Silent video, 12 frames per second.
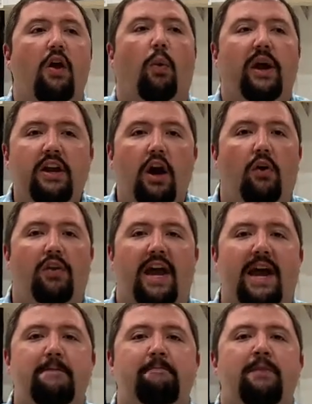We know
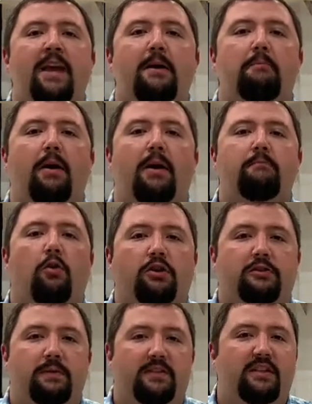that but more
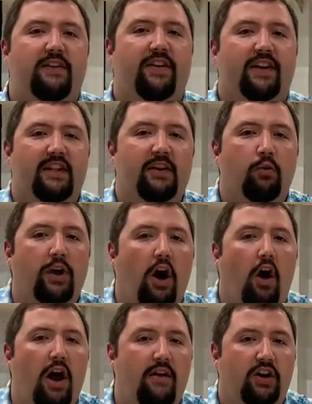specifically, we
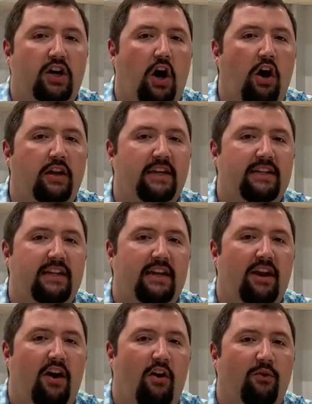all have a calling
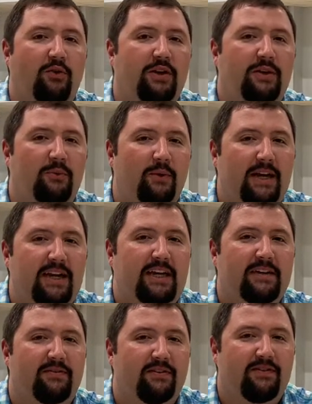that only we
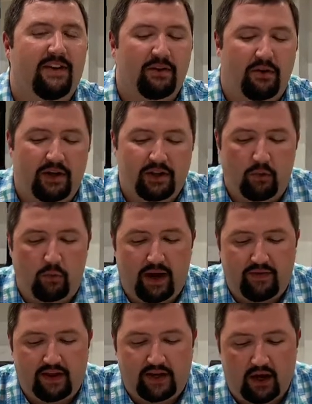can fulfill in the
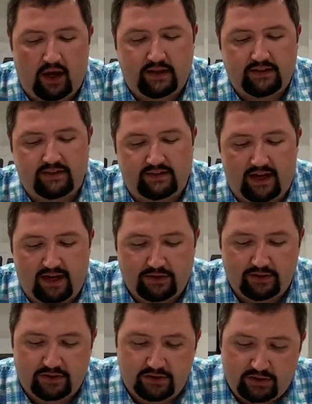way that God designed
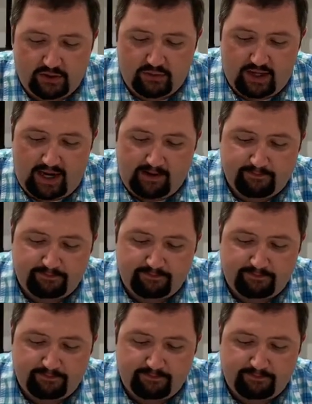us to do that.